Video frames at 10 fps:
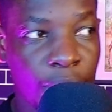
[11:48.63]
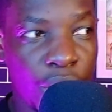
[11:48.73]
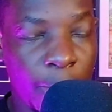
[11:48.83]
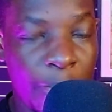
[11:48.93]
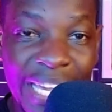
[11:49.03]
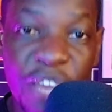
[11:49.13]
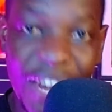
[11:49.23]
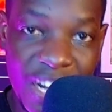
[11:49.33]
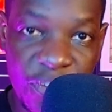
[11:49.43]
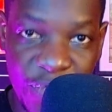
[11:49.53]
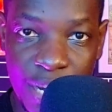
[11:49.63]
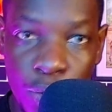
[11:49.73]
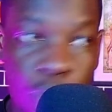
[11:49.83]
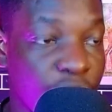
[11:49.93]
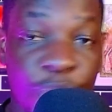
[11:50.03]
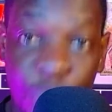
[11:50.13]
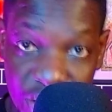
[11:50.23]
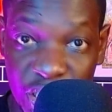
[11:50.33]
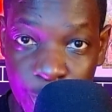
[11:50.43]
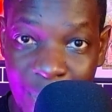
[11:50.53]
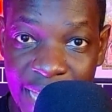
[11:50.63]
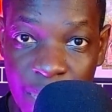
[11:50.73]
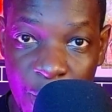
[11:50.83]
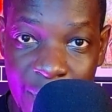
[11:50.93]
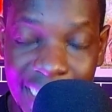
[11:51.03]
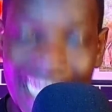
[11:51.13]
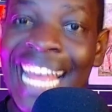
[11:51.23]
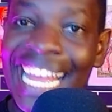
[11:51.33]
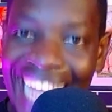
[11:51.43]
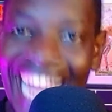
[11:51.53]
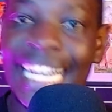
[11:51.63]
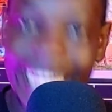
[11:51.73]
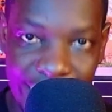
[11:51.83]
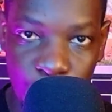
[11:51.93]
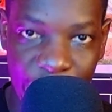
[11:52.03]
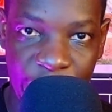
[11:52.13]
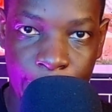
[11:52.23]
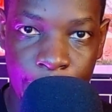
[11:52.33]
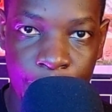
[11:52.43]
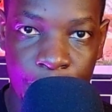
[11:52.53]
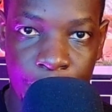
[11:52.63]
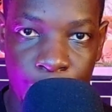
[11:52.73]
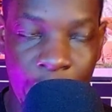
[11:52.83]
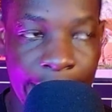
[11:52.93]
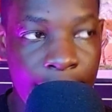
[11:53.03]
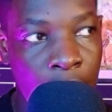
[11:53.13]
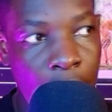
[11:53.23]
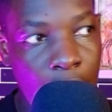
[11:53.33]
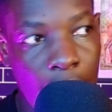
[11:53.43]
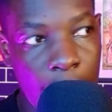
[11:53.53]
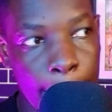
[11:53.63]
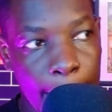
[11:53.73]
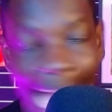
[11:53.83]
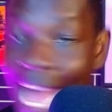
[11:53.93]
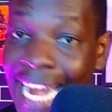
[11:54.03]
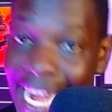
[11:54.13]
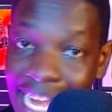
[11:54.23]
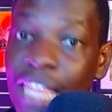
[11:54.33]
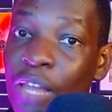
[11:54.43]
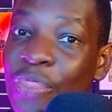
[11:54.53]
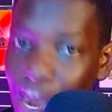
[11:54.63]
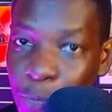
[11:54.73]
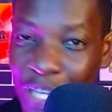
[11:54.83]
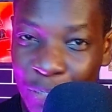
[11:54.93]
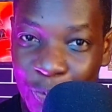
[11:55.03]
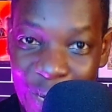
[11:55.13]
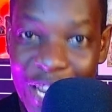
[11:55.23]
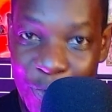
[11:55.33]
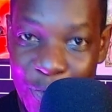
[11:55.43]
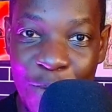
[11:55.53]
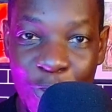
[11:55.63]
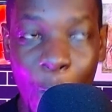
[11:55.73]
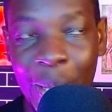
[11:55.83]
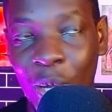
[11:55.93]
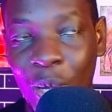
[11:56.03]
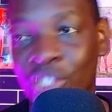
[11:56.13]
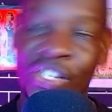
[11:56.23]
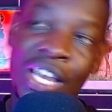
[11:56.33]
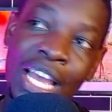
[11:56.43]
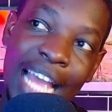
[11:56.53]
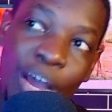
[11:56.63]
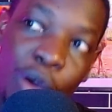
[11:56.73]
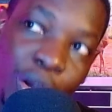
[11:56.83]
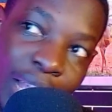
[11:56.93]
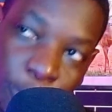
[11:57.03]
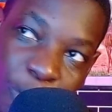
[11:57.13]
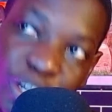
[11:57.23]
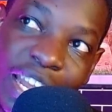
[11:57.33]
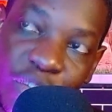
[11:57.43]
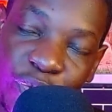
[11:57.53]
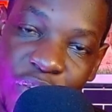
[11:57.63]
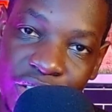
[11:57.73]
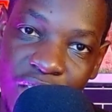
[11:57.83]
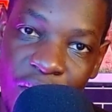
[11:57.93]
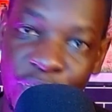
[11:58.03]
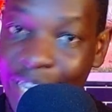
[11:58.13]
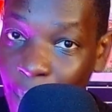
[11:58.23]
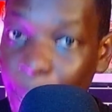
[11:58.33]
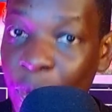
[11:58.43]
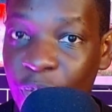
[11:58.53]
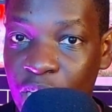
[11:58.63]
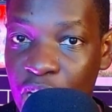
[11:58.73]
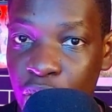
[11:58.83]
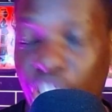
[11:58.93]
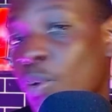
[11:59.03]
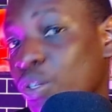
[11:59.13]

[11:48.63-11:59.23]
Mickey van der Ven, who is the fastest player in the Premier League, can deal with him, right? And I thought that was really, really wrong because especially in the first half, on a couple of occasions, he was